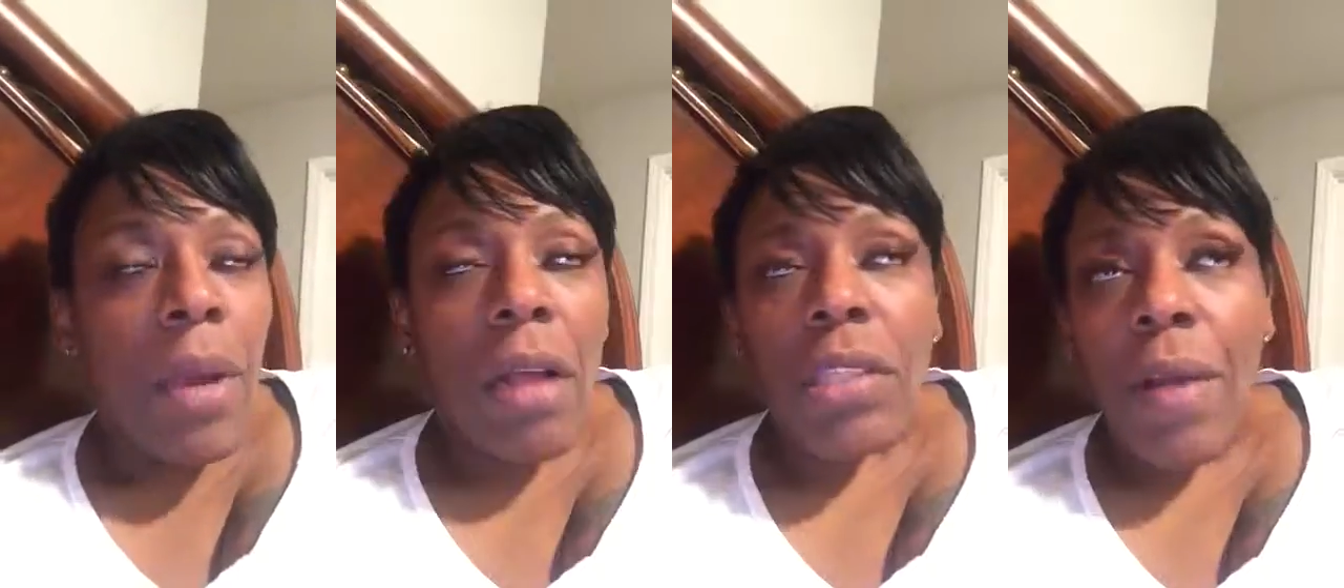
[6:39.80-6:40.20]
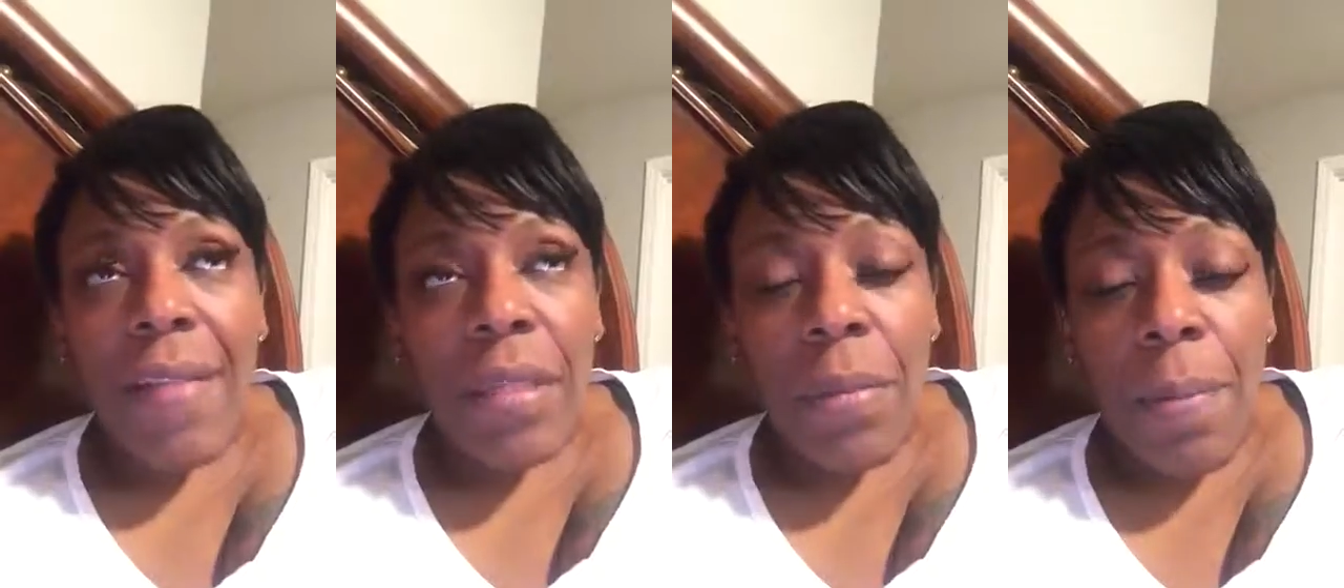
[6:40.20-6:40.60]
We also
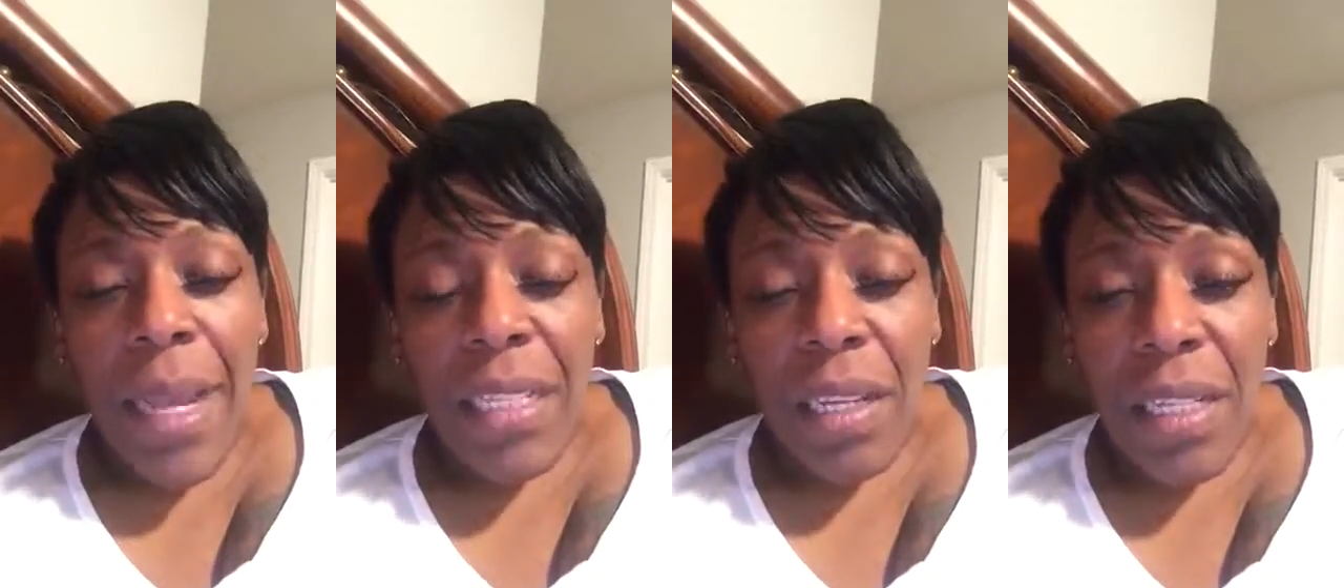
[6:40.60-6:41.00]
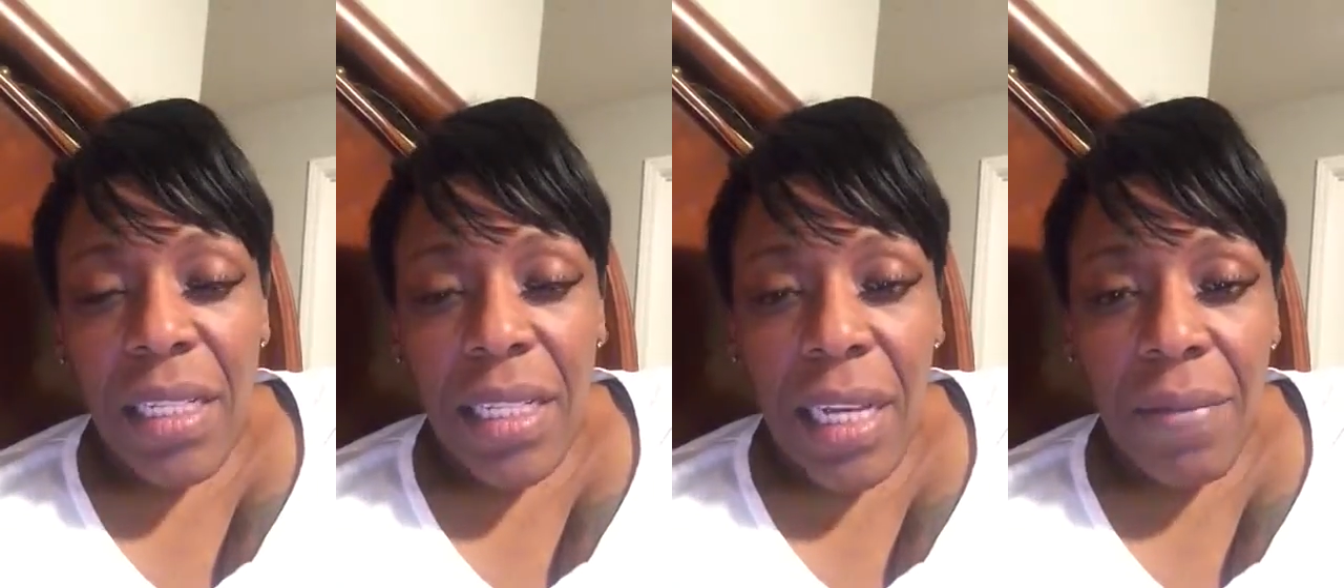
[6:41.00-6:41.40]
have some amazing
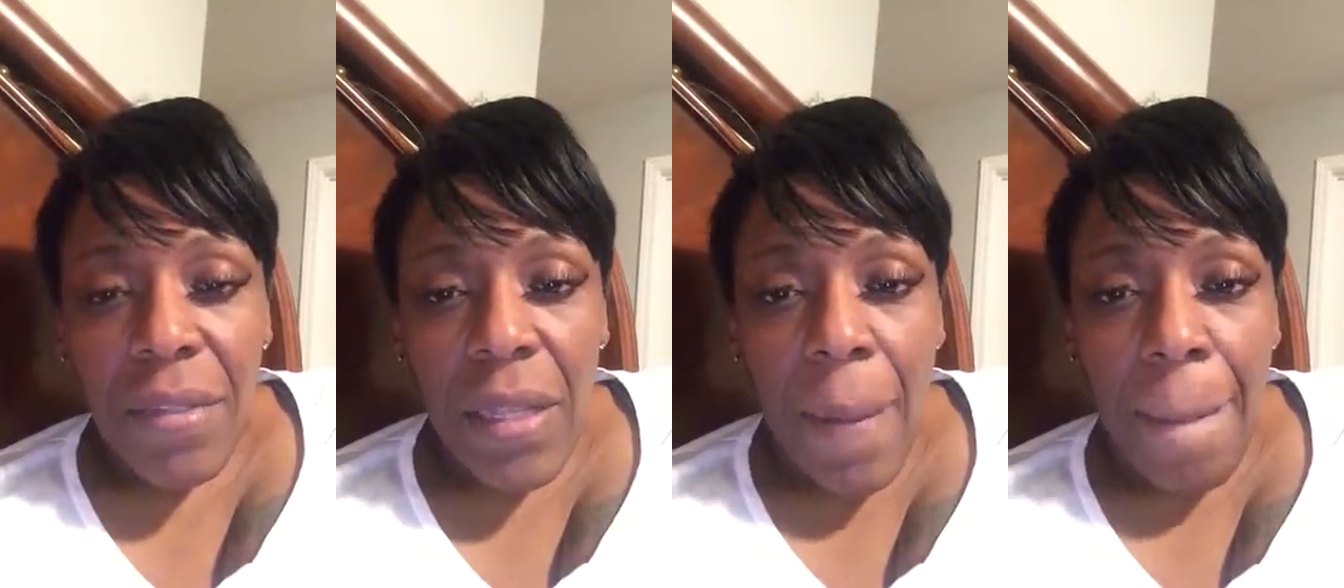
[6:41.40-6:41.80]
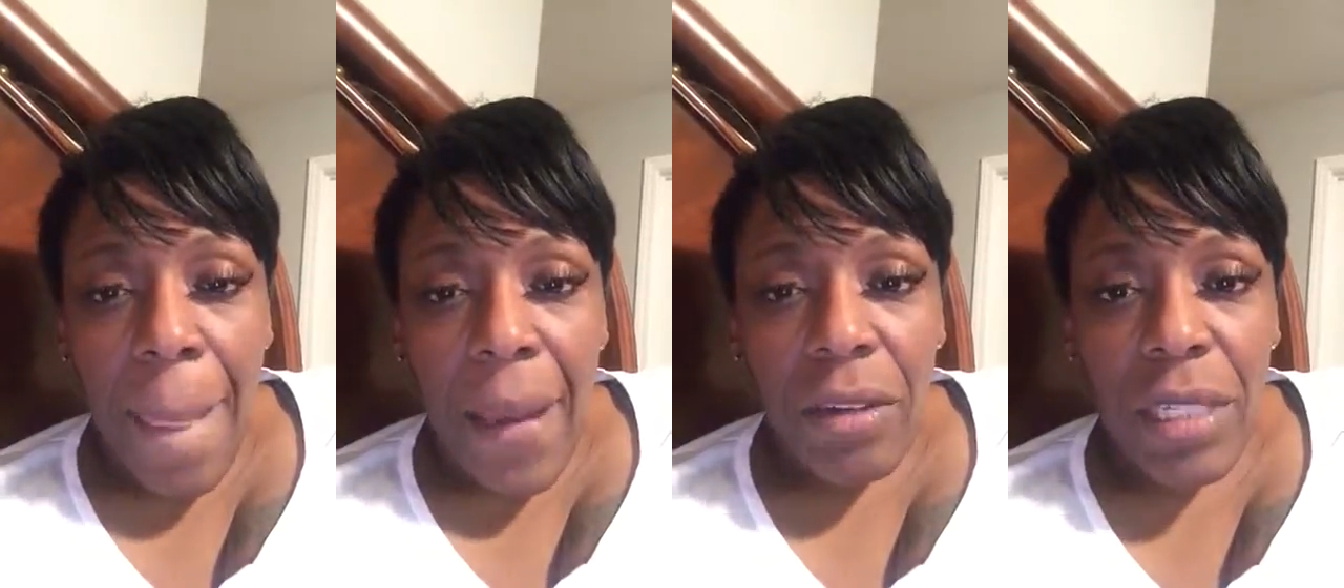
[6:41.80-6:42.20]
incentives
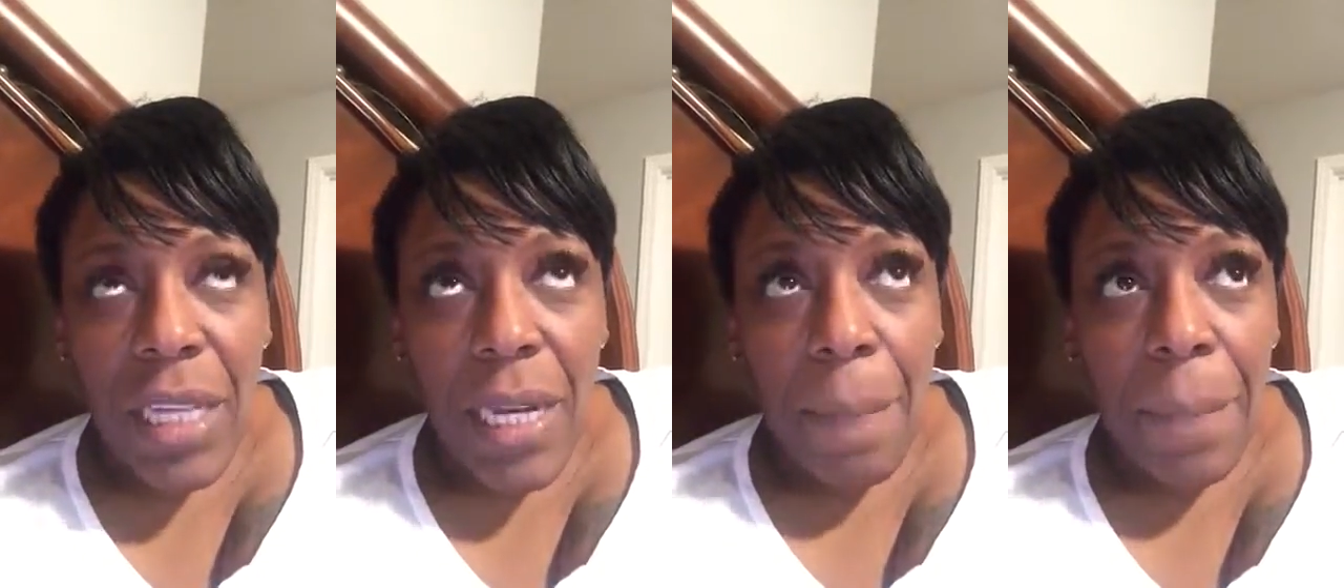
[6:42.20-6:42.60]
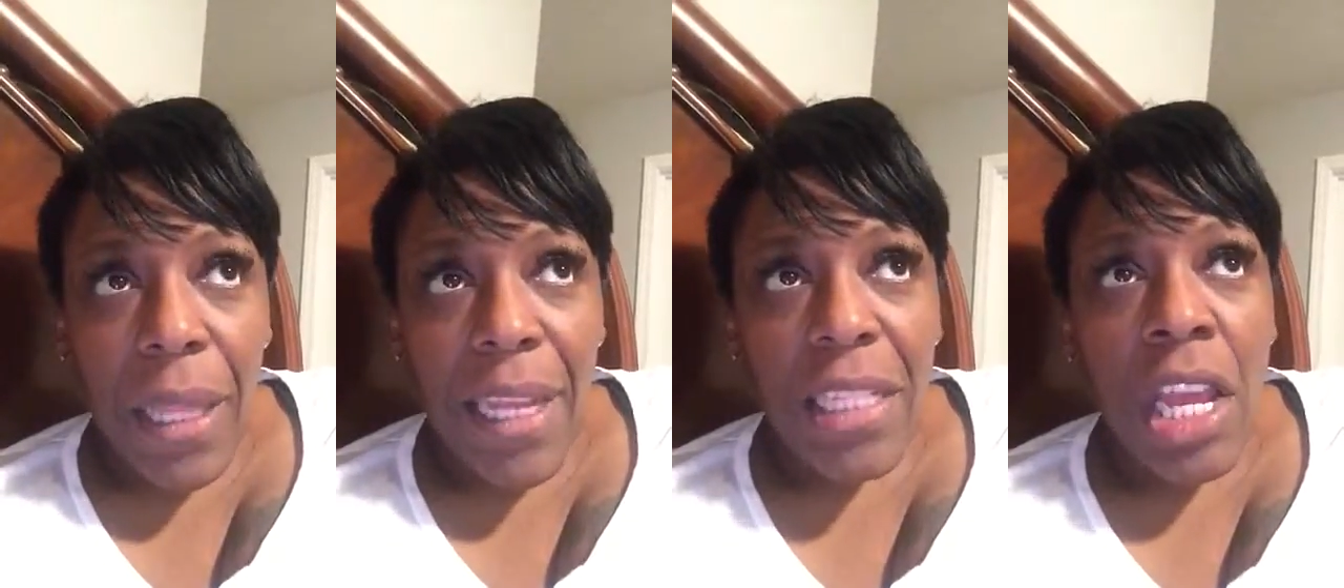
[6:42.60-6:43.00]
that are set in
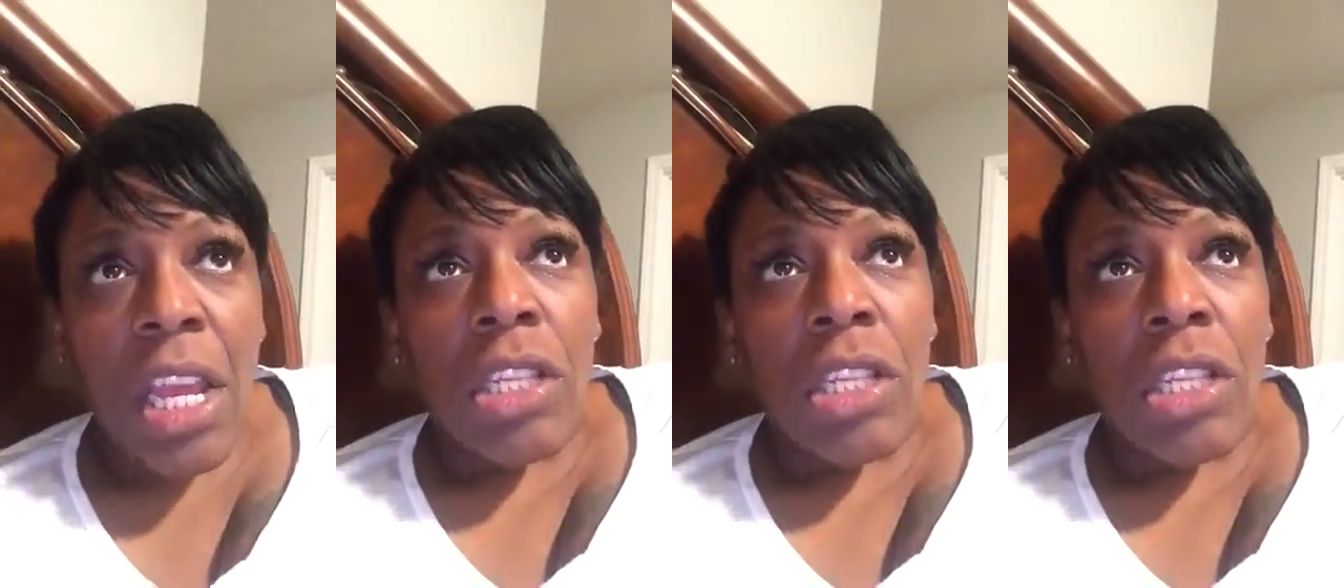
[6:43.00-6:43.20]
place